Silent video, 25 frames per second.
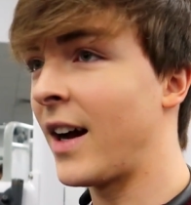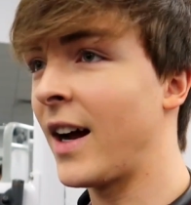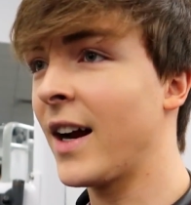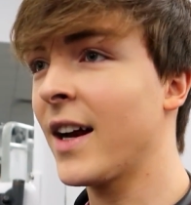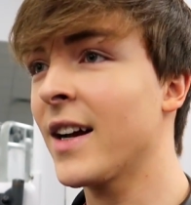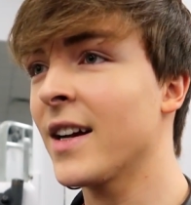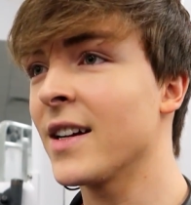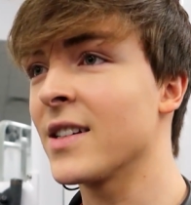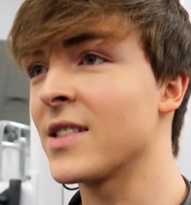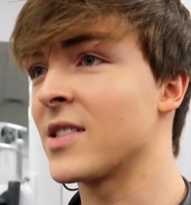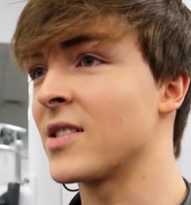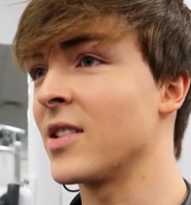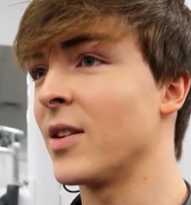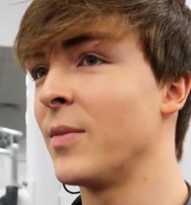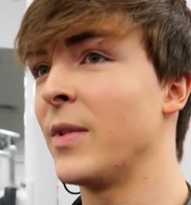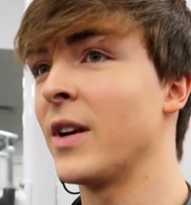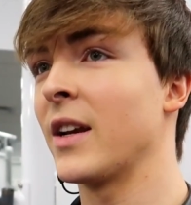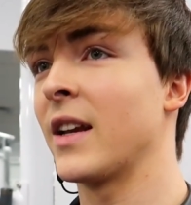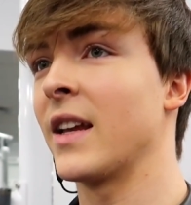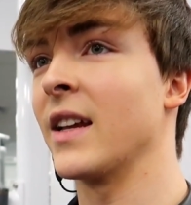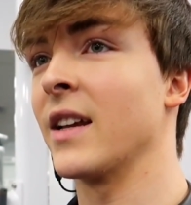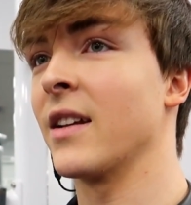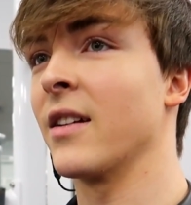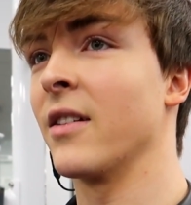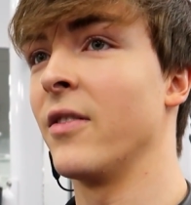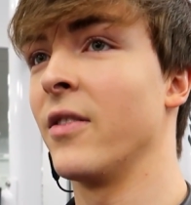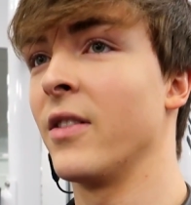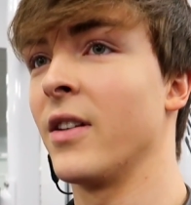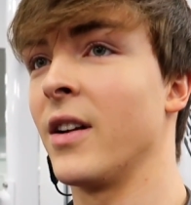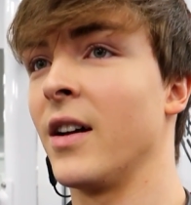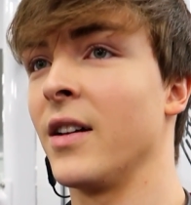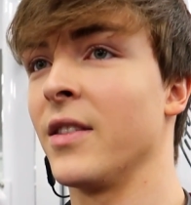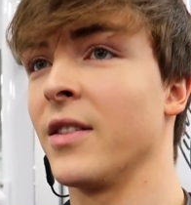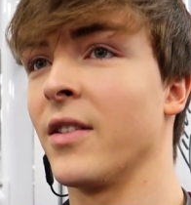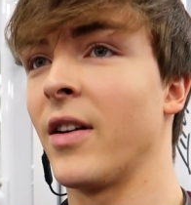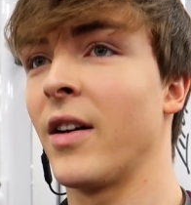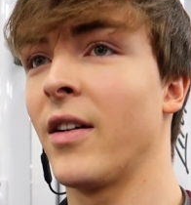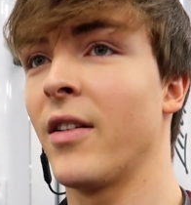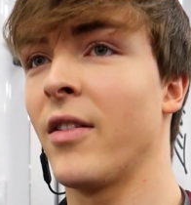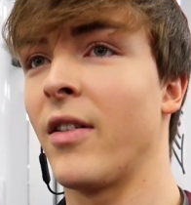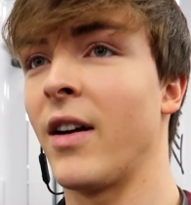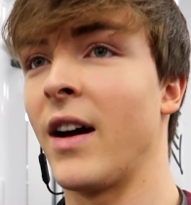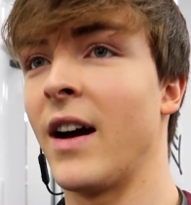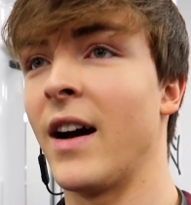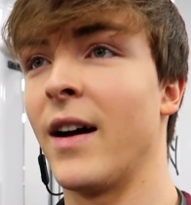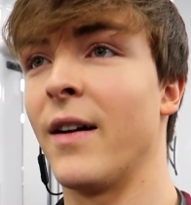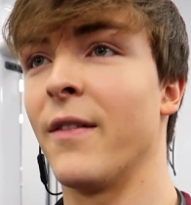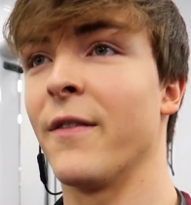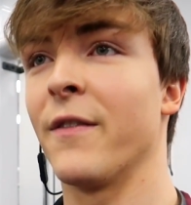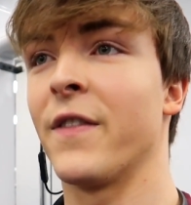I got a stomach ache going on. I don't know
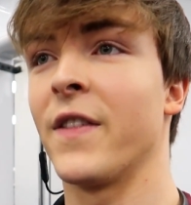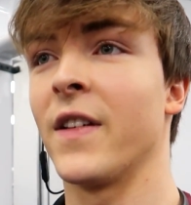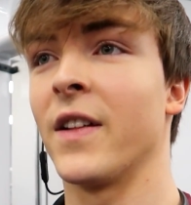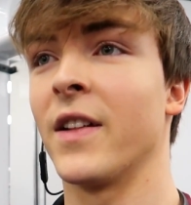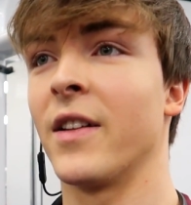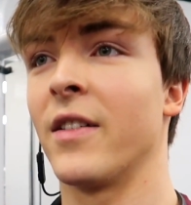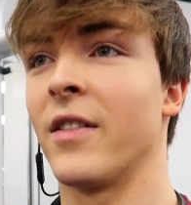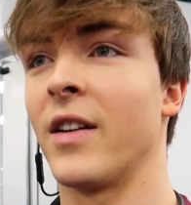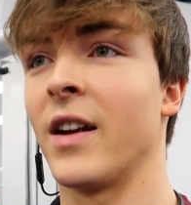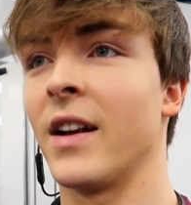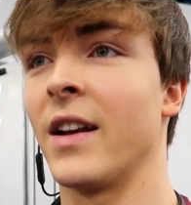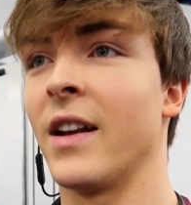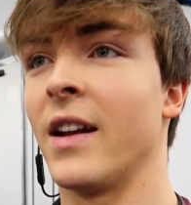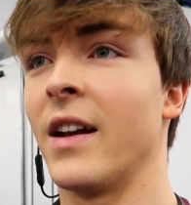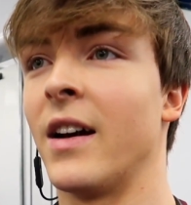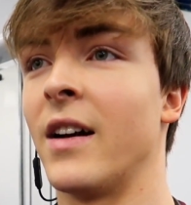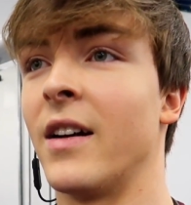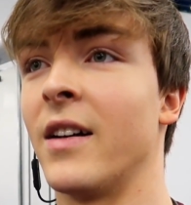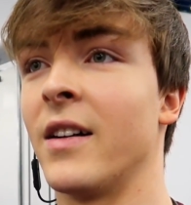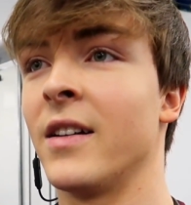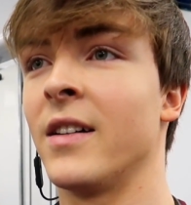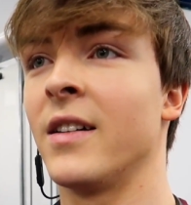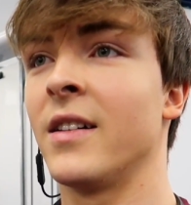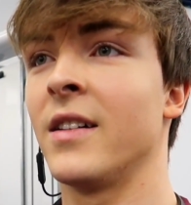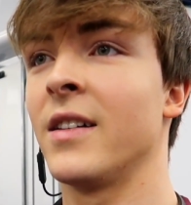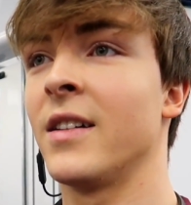how I'm feeling right now.